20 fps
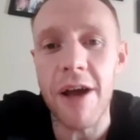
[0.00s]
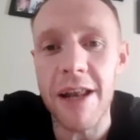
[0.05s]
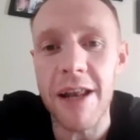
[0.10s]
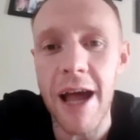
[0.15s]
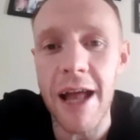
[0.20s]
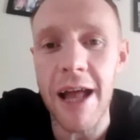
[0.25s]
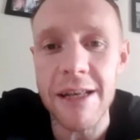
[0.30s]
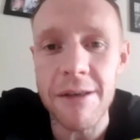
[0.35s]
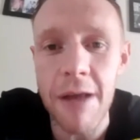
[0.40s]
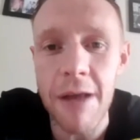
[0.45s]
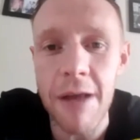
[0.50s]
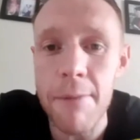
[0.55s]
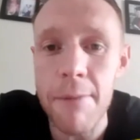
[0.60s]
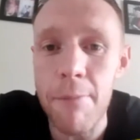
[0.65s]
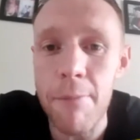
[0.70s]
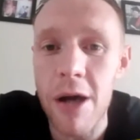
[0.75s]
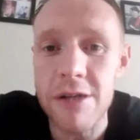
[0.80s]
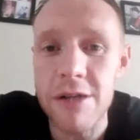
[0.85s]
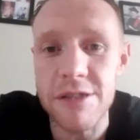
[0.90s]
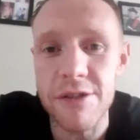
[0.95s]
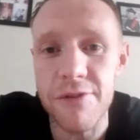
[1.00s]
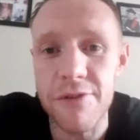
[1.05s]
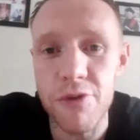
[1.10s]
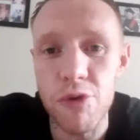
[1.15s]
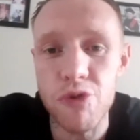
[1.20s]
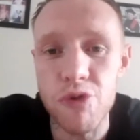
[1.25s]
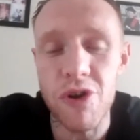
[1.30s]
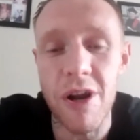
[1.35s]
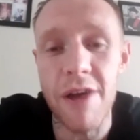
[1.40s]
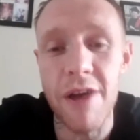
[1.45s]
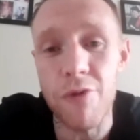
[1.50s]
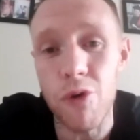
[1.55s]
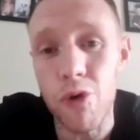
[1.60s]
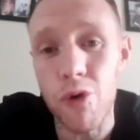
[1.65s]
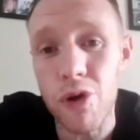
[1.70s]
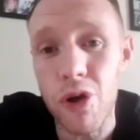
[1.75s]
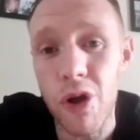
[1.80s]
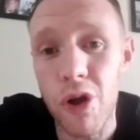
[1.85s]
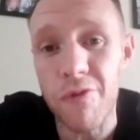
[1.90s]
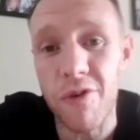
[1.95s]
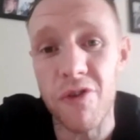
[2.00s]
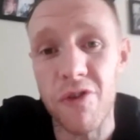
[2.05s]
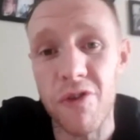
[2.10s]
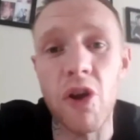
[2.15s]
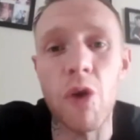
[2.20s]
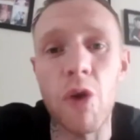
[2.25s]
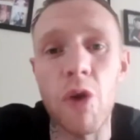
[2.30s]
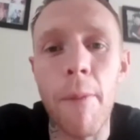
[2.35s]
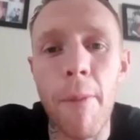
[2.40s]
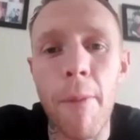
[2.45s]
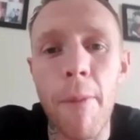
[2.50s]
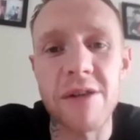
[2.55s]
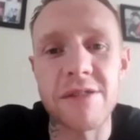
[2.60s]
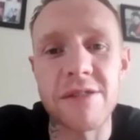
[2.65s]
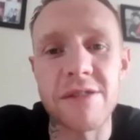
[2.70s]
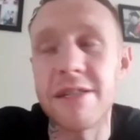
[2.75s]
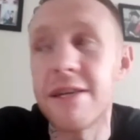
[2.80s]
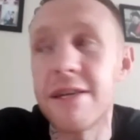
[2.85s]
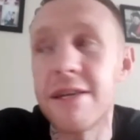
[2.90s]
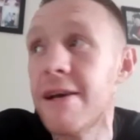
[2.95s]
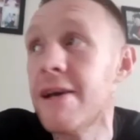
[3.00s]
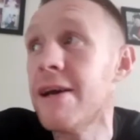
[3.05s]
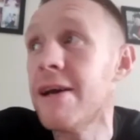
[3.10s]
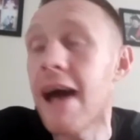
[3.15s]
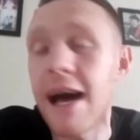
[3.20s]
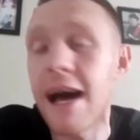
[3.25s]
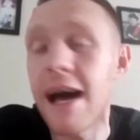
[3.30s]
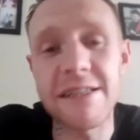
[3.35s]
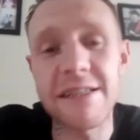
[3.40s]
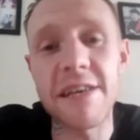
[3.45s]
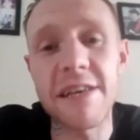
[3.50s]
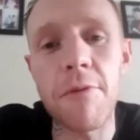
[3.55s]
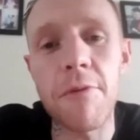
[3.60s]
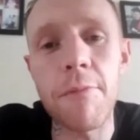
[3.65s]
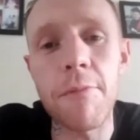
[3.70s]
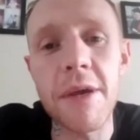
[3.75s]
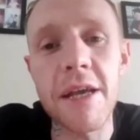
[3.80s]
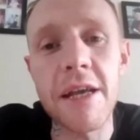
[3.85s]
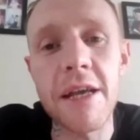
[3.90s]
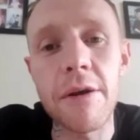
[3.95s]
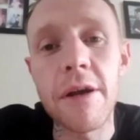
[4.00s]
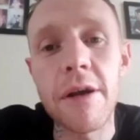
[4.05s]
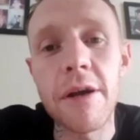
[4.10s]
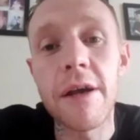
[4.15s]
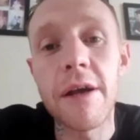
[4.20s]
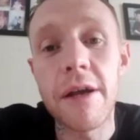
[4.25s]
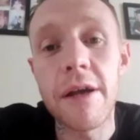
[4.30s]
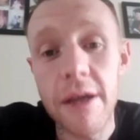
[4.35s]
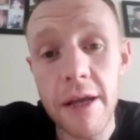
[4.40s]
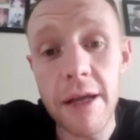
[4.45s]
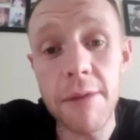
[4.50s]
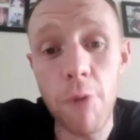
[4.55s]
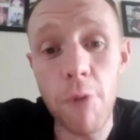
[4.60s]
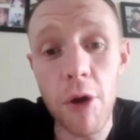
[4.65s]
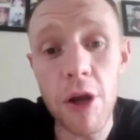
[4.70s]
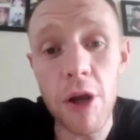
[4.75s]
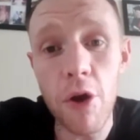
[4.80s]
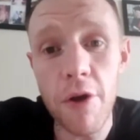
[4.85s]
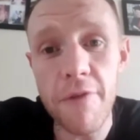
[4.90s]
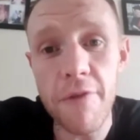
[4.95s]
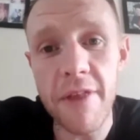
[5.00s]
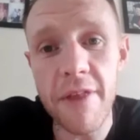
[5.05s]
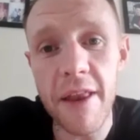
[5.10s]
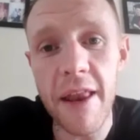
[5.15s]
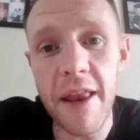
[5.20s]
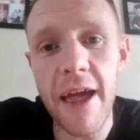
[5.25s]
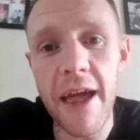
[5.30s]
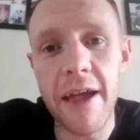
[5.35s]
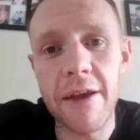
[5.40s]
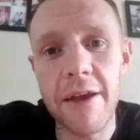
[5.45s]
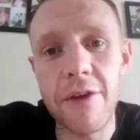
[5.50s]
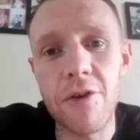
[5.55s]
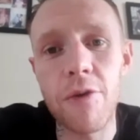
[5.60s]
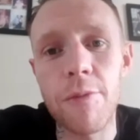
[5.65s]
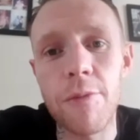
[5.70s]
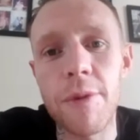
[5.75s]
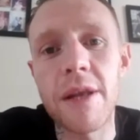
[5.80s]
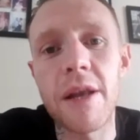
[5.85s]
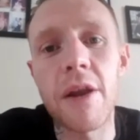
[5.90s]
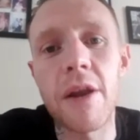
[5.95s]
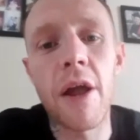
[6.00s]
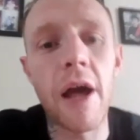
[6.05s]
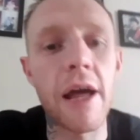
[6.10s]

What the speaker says: and box in the future and have a good life. Because I know what boxing has given me in my life today. You know what I mean?